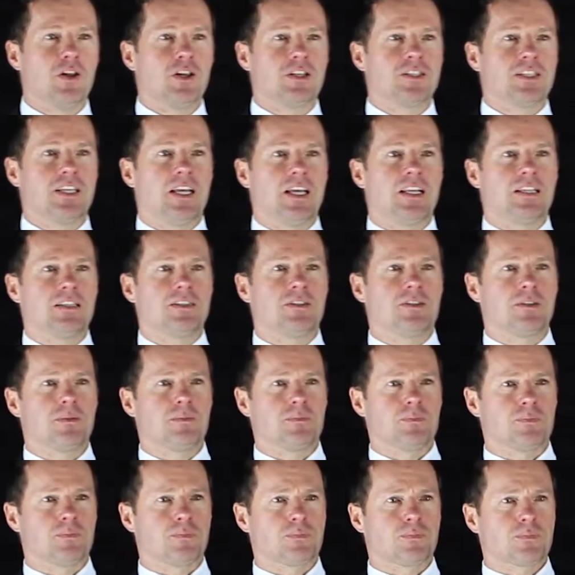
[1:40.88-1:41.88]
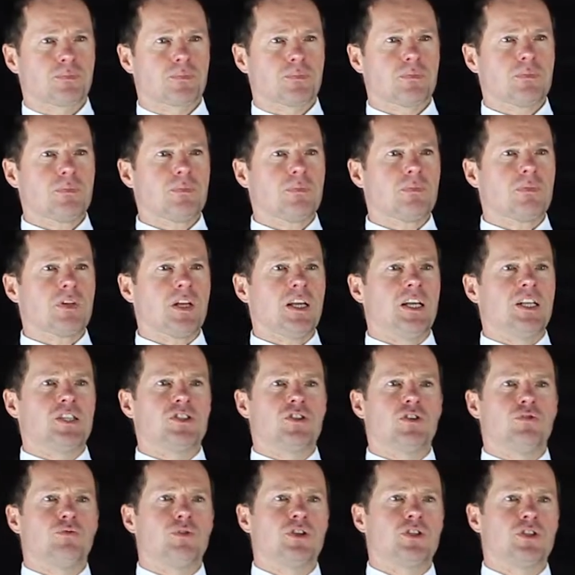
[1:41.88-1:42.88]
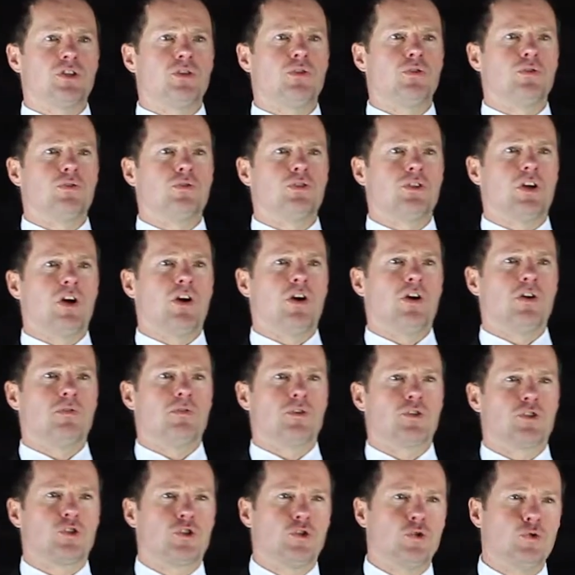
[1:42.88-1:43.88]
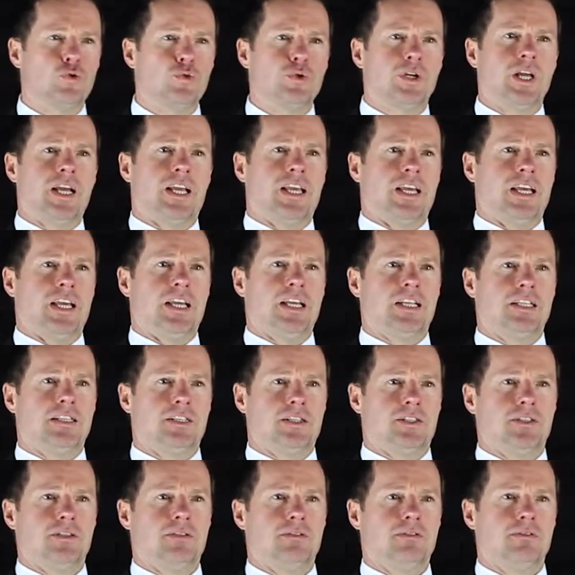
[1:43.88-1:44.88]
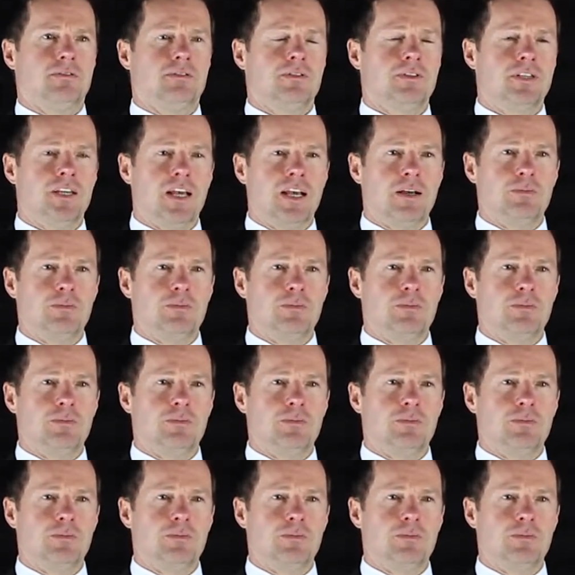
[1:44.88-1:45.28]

Gala Tent is the result of 2 decades.